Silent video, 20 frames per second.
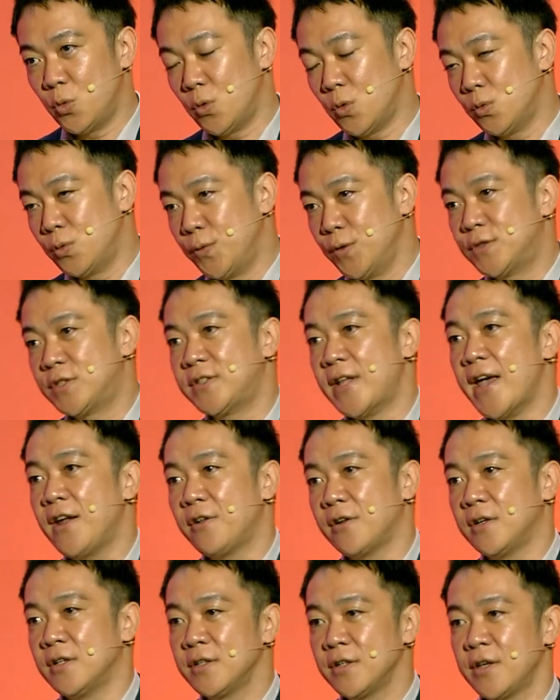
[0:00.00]
whose
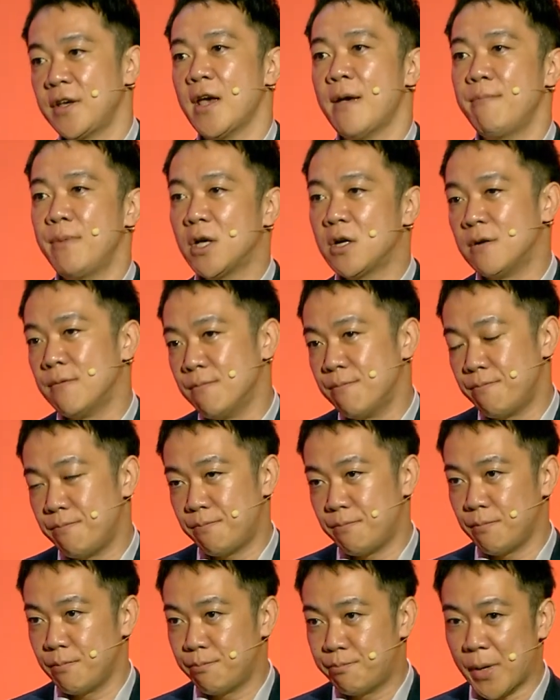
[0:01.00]
data can be
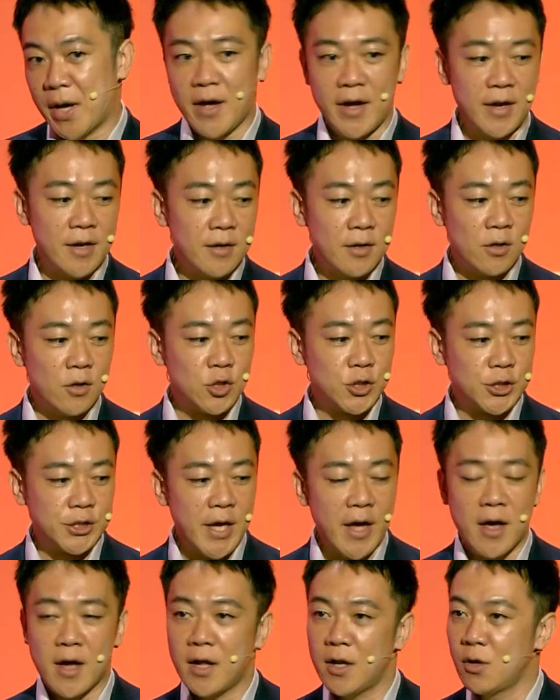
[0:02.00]
combined or shared